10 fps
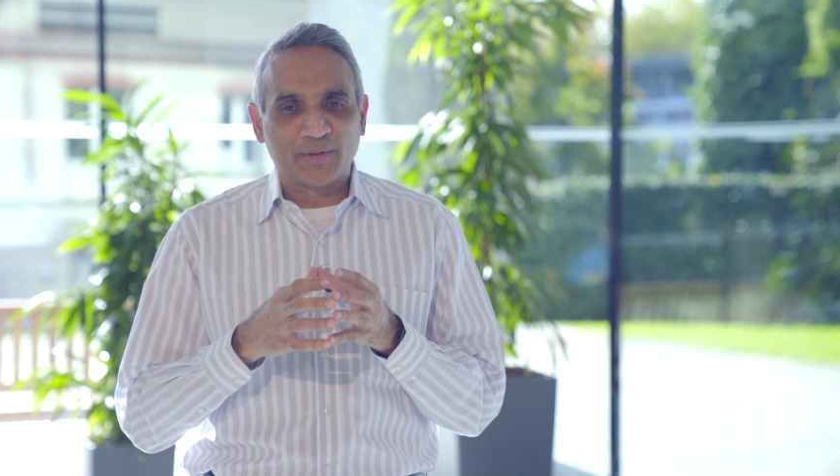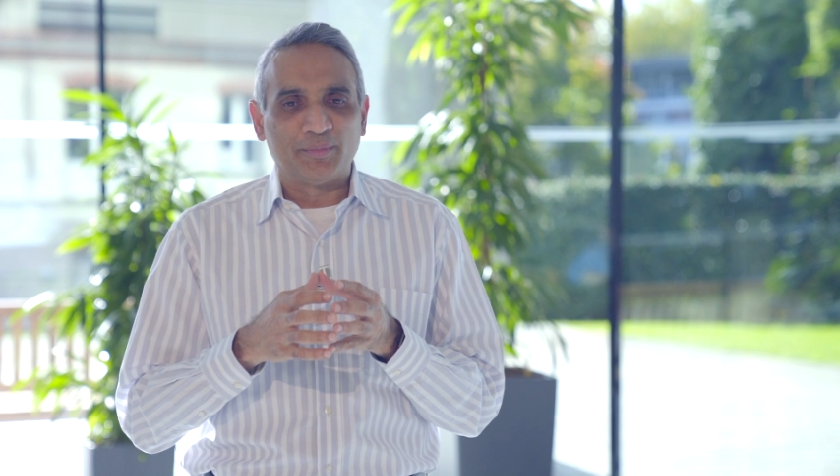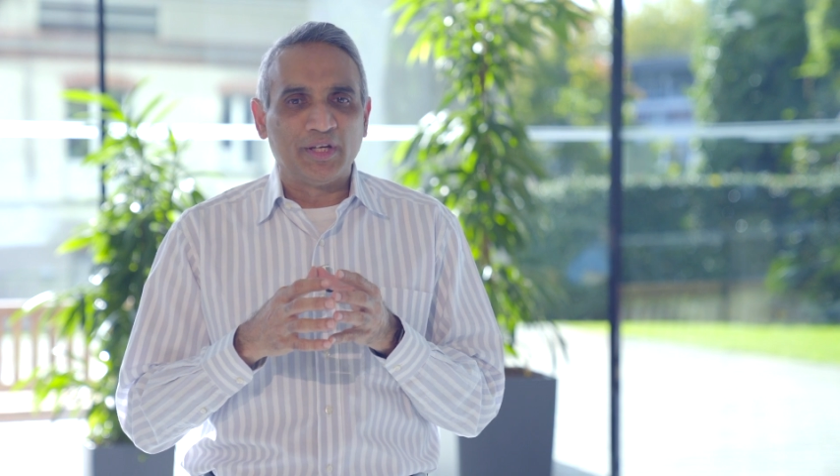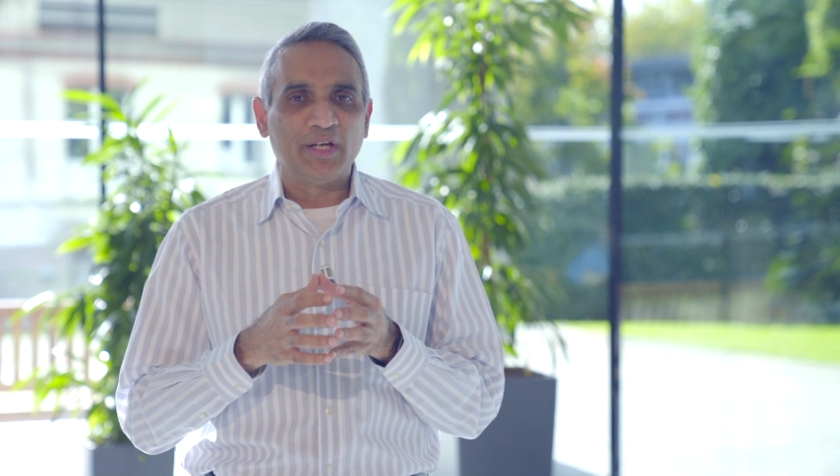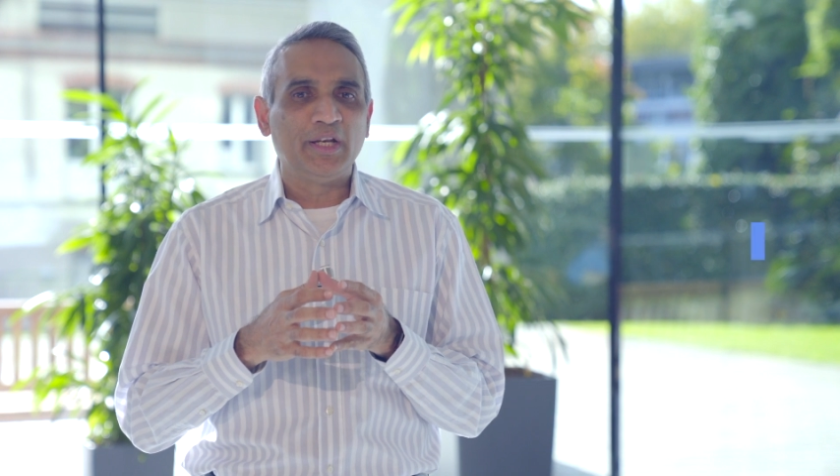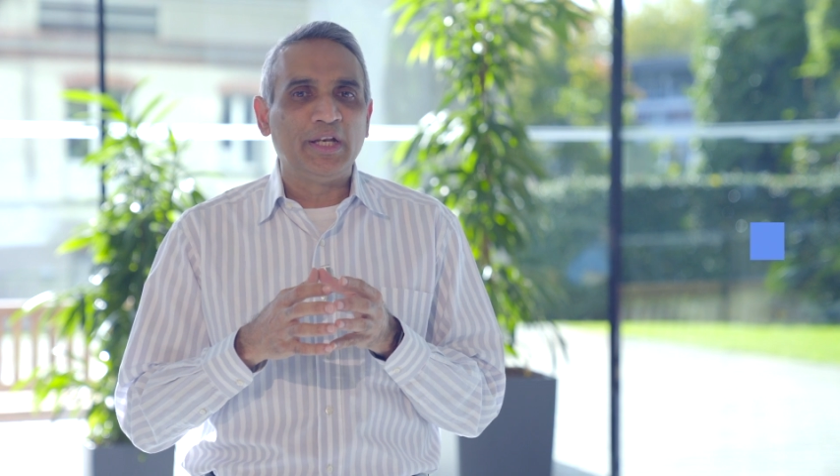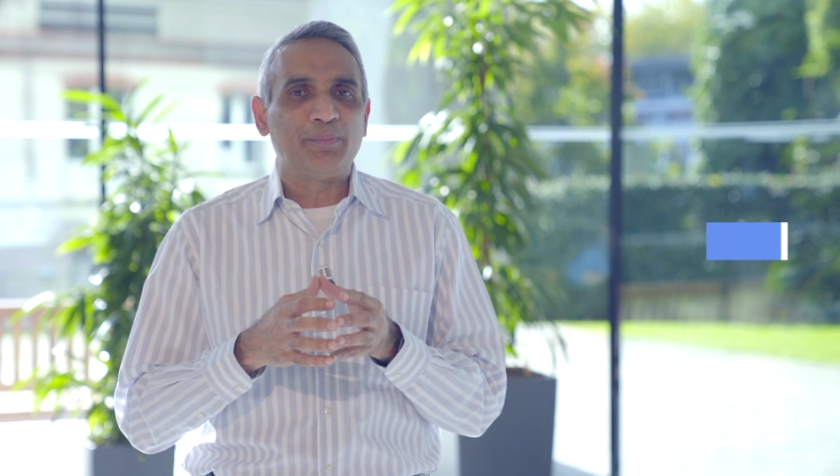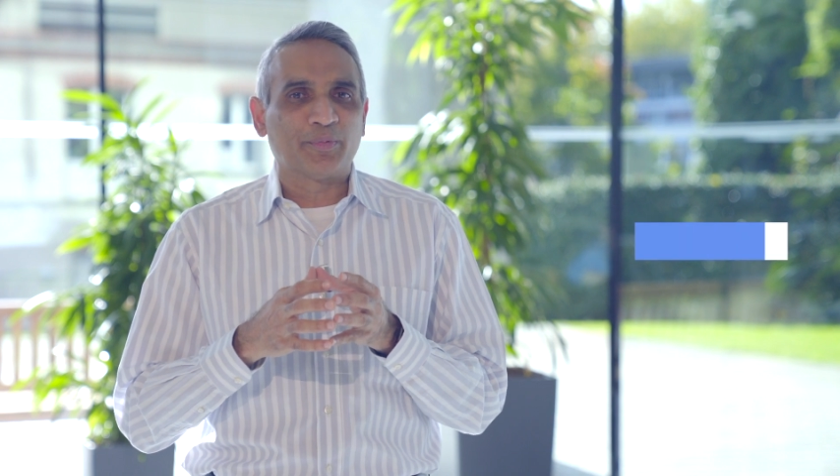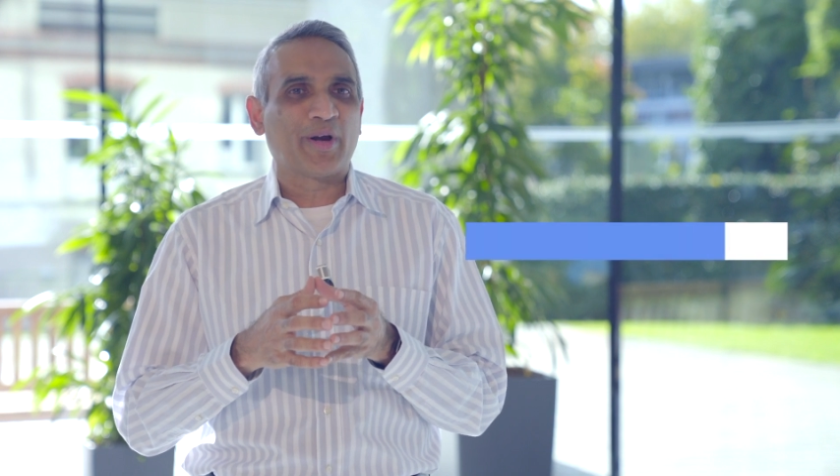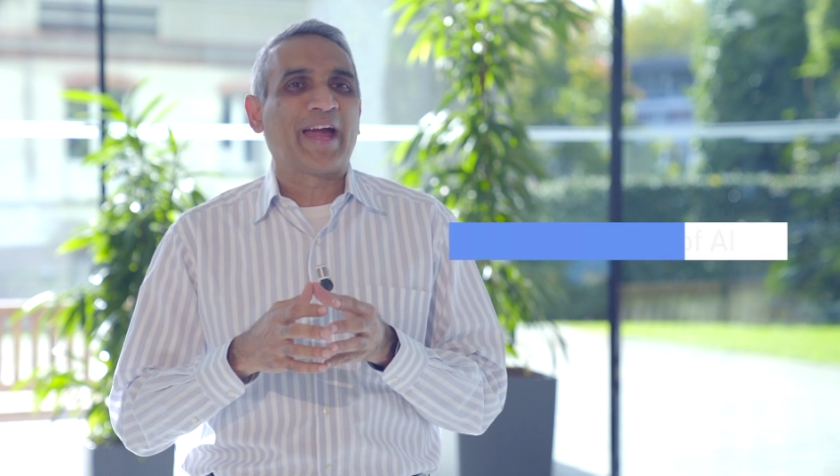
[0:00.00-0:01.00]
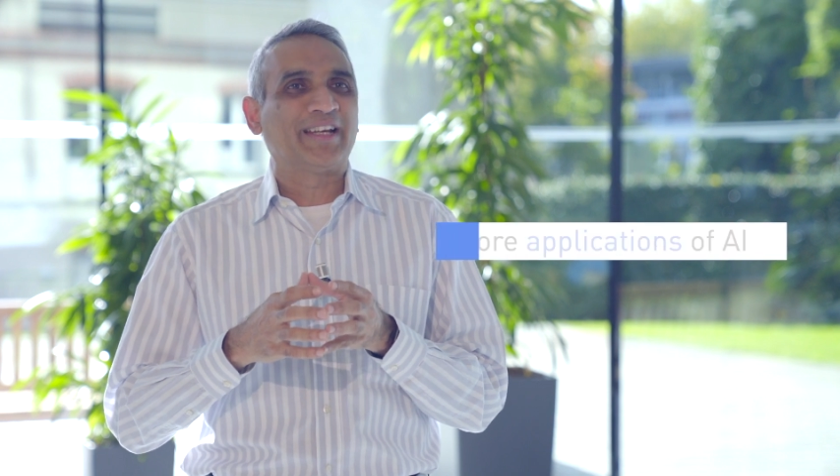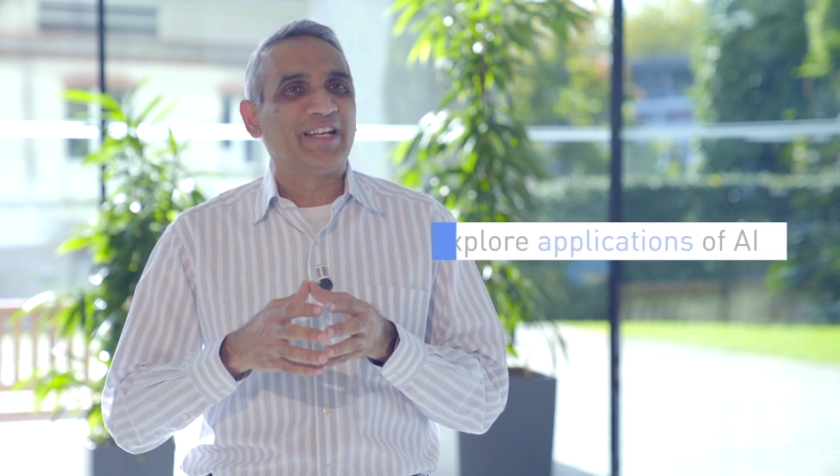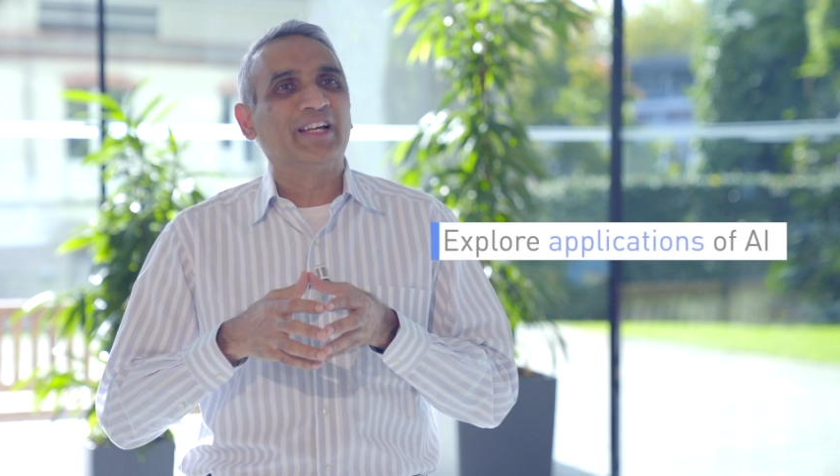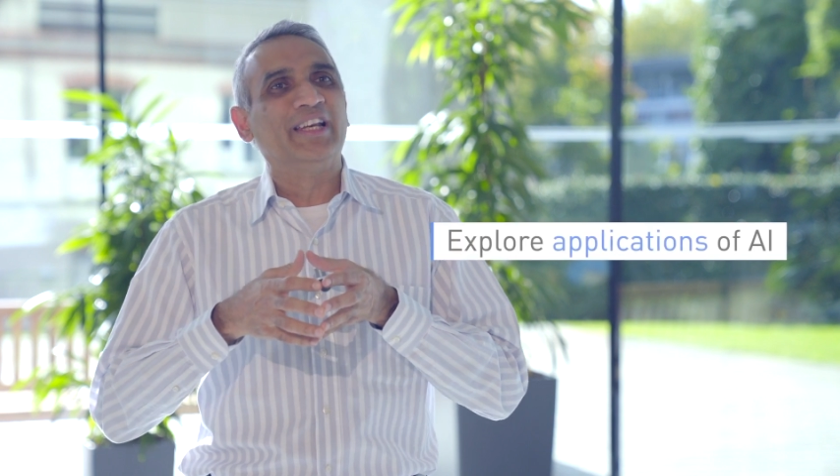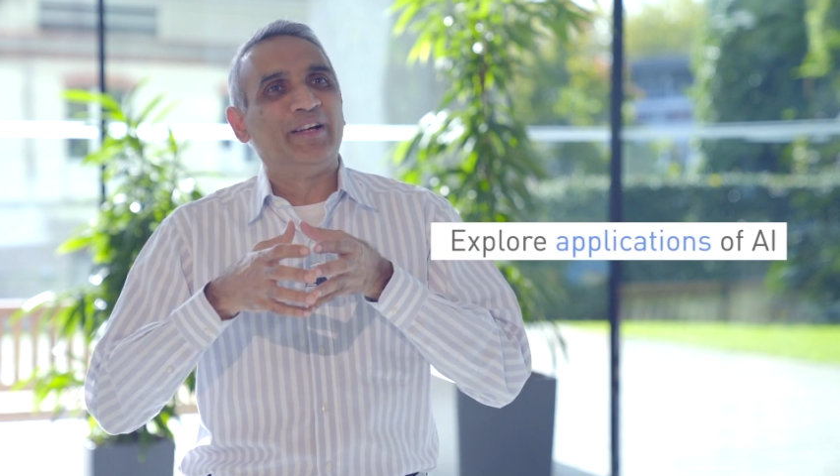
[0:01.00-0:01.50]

some really practical